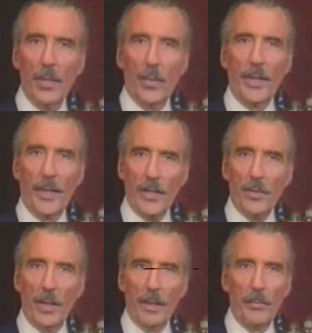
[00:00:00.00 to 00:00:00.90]
when the
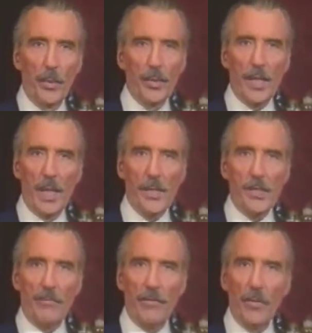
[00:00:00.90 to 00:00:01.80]
network
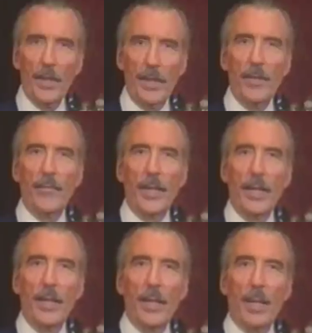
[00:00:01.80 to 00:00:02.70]
broadcast a full
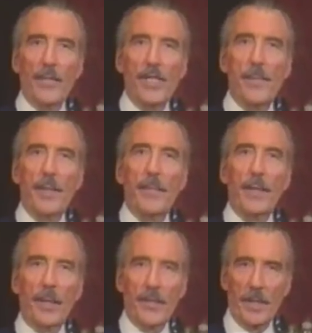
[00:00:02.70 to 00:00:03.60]
evening of
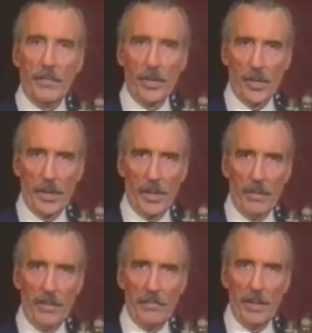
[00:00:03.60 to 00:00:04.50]
experimental television in
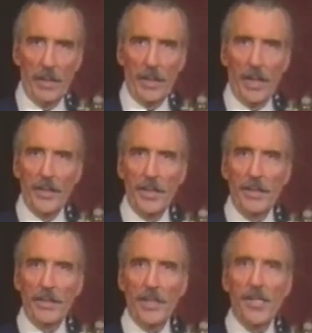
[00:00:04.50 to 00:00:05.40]
November
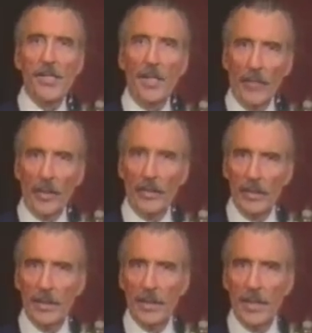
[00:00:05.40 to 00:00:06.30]
1937.
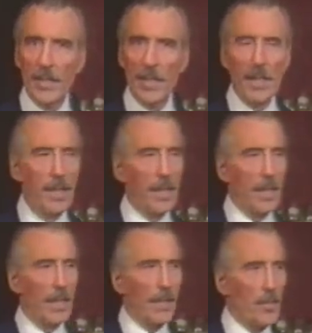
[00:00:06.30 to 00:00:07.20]

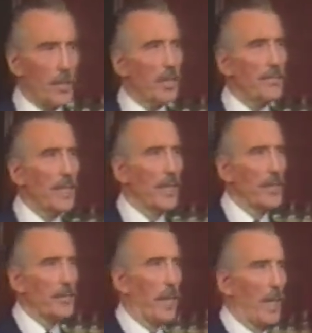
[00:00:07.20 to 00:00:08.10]
Twelve
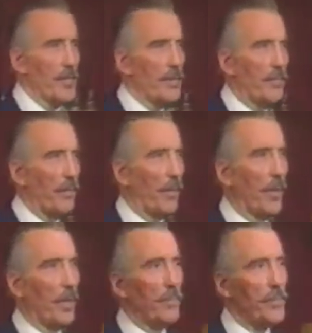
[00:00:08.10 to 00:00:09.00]
years passed
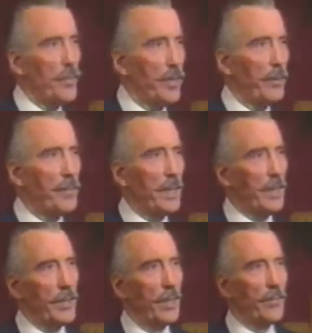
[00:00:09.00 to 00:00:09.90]
before Holmes
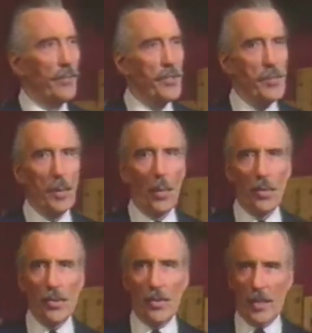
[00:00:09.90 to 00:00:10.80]
reappeared on the small
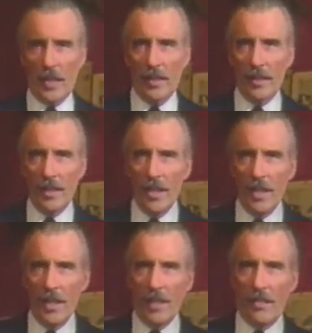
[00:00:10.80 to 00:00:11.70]
screen
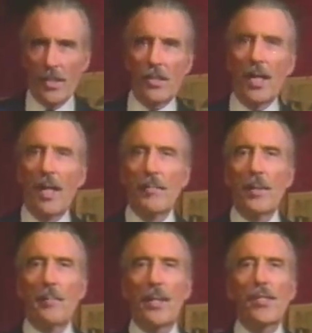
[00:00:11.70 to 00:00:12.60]
this time
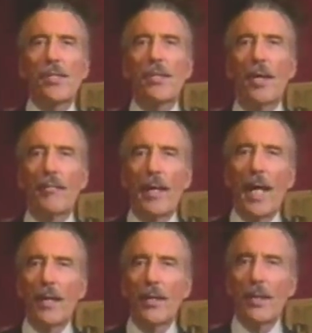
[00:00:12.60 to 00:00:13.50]
in the person of
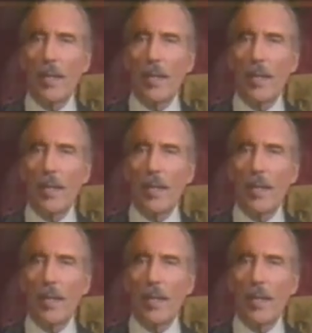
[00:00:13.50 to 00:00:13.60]
Alan